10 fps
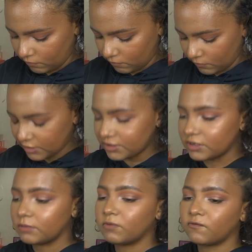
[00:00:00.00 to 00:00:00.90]
this is
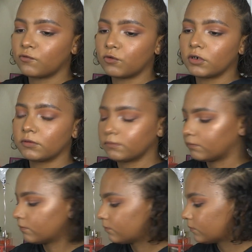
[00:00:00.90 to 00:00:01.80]
number four,
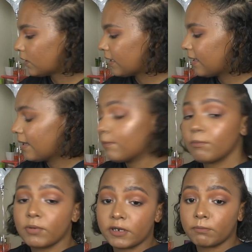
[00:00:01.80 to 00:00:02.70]

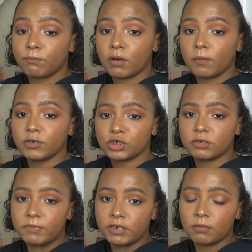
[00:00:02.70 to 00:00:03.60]
but it probably
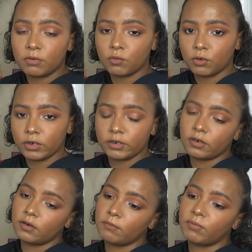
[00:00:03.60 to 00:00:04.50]
should be number one
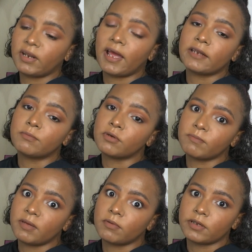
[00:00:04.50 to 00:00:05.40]
but I had to put
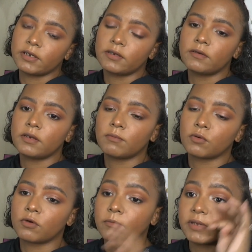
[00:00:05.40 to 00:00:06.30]
Maybelline number
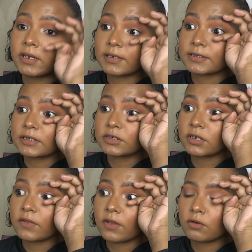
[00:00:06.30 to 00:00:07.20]
one because it's
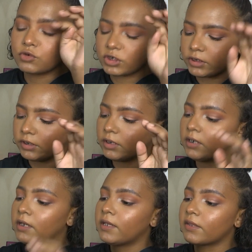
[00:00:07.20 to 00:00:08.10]
the OG.
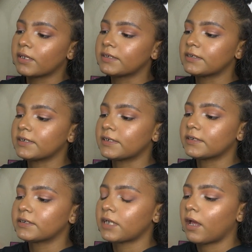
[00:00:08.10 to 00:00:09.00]
This
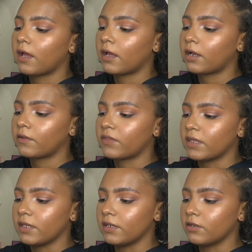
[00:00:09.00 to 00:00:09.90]
is
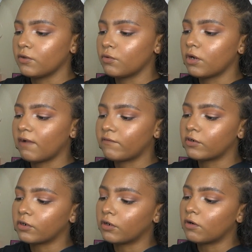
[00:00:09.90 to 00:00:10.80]
the new
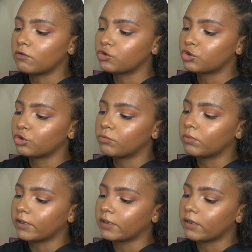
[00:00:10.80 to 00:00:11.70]
CoverGirl True
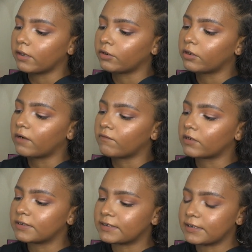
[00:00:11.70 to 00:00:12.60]
Blend Undercover
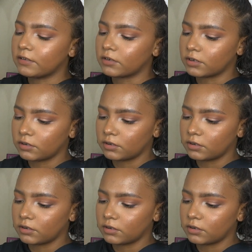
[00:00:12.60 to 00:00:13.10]
Concealer.